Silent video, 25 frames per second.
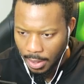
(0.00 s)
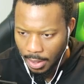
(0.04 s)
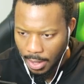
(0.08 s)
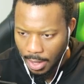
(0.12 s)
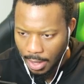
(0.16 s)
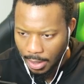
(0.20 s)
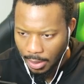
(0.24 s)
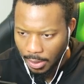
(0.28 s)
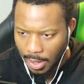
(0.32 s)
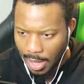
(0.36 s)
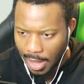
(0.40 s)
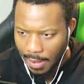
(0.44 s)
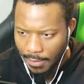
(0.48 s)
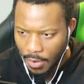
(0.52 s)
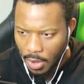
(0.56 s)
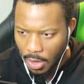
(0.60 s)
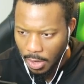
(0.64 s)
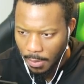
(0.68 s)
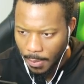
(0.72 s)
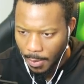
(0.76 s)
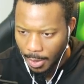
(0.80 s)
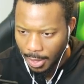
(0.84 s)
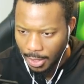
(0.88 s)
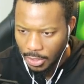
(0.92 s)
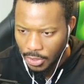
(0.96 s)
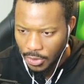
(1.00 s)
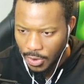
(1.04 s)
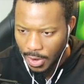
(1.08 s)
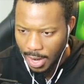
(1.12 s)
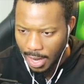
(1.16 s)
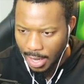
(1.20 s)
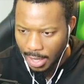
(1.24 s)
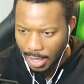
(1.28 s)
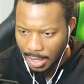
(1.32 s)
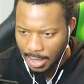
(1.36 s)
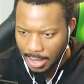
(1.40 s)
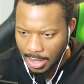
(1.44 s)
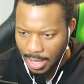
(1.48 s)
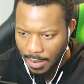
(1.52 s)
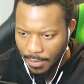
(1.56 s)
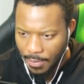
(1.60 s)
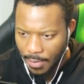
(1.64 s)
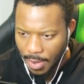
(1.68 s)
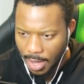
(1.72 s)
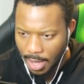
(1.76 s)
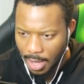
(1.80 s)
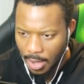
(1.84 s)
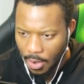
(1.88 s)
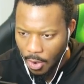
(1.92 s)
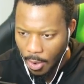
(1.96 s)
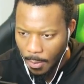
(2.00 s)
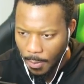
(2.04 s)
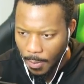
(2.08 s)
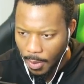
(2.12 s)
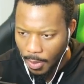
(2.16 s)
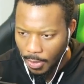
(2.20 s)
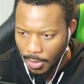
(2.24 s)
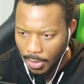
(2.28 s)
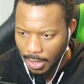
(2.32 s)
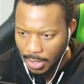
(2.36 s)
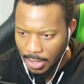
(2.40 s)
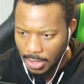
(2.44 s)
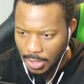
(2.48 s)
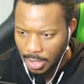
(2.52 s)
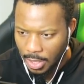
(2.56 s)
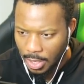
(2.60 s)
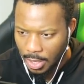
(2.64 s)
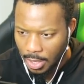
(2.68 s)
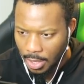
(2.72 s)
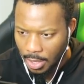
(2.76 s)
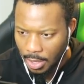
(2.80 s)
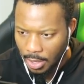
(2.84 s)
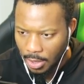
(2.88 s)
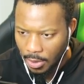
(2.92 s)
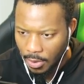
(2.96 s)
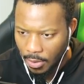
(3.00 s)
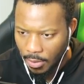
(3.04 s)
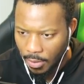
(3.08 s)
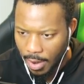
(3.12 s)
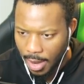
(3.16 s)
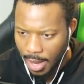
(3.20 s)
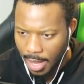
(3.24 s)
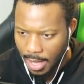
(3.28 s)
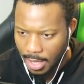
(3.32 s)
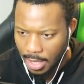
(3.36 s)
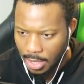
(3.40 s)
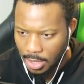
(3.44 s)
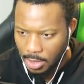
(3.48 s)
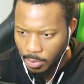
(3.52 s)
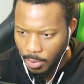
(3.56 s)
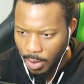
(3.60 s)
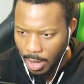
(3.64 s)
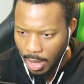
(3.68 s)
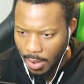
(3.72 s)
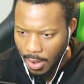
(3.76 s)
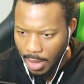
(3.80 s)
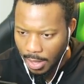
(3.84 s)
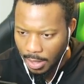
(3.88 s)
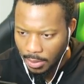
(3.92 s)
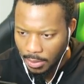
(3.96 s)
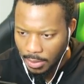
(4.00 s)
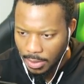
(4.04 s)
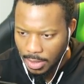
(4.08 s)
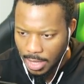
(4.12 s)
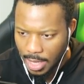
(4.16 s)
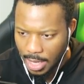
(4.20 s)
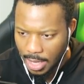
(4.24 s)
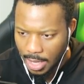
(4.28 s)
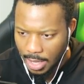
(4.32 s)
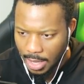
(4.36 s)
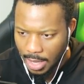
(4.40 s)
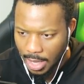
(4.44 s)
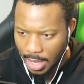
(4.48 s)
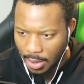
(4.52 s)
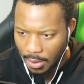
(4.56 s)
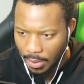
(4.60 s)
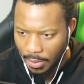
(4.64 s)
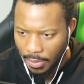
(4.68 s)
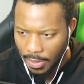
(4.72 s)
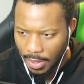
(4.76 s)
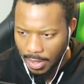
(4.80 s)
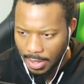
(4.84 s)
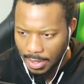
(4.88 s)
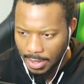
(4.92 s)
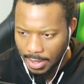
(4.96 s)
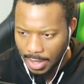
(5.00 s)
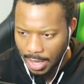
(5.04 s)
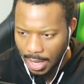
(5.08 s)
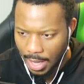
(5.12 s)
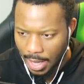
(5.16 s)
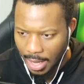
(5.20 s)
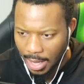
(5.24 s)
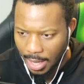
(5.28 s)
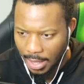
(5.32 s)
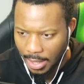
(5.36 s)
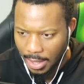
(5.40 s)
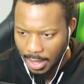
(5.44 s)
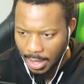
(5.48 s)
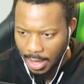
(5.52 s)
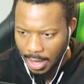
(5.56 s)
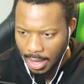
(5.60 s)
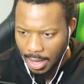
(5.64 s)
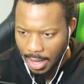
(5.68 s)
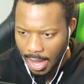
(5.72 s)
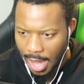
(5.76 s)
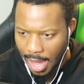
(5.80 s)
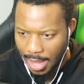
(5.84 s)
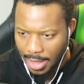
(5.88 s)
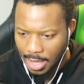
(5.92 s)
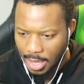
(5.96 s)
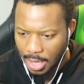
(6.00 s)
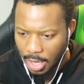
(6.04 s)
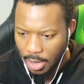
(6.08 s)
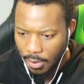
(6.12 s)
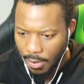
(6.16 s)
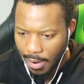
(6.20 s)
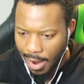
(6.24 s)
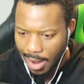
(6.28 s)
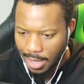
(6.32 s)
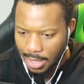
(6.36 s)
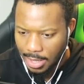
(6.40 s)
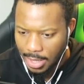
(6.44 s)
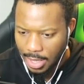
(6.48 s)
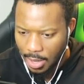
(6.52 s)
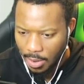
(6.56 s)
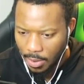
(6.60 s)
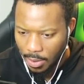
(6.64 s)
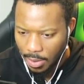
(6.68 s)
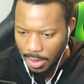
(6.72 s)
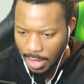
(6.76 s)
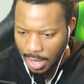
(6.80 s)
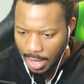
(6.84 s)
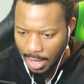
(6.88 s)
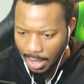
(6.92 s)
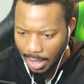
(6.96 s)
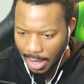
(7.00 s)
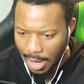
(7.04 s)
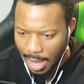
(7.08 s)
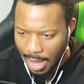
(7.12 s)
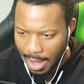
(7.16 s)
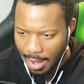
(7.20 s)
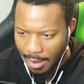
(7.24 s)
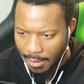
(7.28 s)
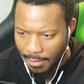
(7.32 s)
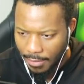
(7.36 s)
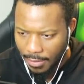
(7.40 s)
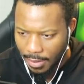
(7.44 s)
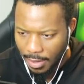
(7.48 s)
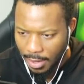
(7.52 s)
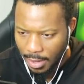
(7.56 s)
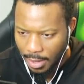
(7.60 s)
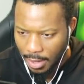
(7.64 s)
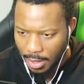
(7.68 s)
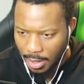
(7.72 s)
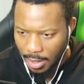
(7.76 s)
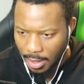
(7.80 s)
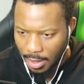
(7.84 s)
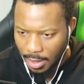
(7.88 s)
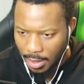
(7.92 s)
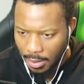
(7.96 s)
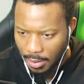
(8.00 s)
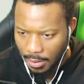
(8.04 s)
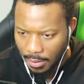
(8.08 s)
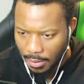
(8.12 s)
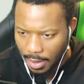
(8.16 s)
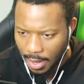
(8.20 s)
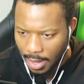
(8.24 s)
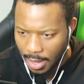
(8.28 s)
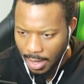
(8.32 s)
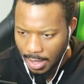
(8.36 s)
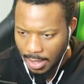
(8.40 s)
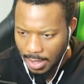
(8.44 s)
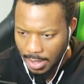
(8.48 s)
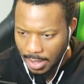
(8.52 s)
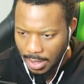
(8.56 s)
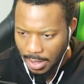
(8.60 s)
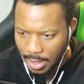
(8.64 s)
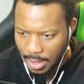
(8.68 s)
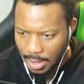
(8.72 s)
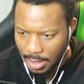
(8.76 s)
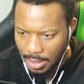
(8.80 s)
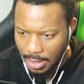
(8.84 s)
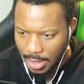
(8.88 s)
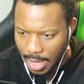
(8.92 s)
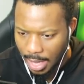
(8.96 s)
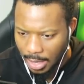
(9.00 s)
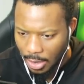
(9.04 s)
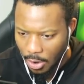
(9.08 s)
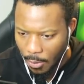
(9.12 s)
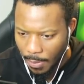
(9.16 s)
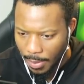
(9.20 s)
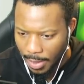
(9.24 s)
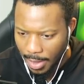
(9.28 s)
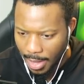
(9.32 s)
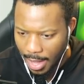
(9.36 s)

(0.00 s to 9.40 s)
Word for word: I don't think I've gone up on this crane. Let's see if we can go up on this crane as well. I don't see anything on this side. I think the crane is the only thing left, right? This can't open